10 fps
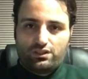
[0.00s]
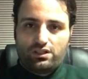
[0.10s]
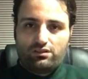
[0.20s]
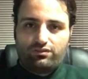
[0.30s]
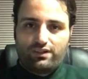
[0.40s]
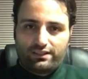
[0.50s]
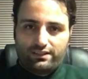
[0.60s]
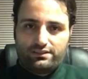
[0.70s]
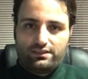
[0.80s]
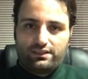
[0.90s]
of
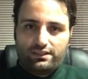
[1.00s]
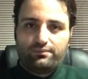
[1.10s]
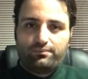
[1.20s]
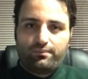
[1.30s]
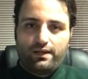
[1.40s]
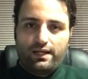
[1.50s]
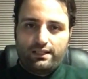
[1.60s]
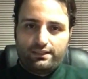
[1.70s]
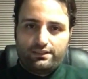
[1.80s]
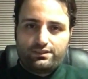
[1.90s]
Fakhrizadeh,
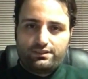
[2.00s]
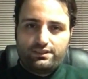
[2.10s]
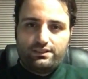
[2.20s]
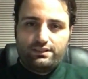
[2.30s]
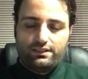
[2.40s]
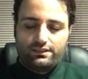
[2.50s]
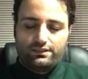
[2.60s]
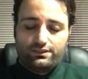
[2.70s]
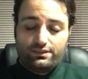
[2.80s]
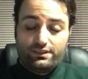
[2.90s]
and it
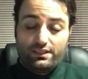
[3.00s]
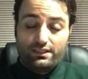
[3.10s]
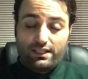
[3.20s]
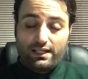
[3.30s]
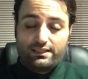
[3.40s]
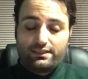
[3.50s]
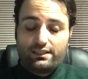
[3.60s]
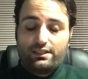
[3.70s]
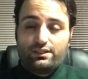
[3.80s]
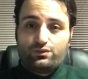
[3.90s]
is seen as
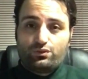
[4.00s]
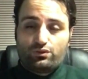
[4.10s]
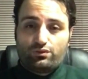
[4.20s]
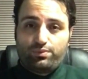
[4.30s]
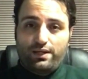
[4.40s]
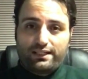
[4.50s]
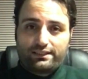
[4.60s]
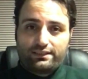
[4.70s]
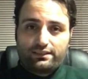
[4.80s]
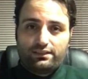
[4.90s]
sort of
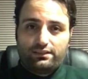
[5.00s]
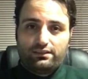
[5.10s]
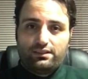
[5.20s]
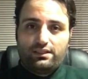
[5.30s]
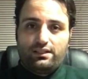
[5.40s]
practical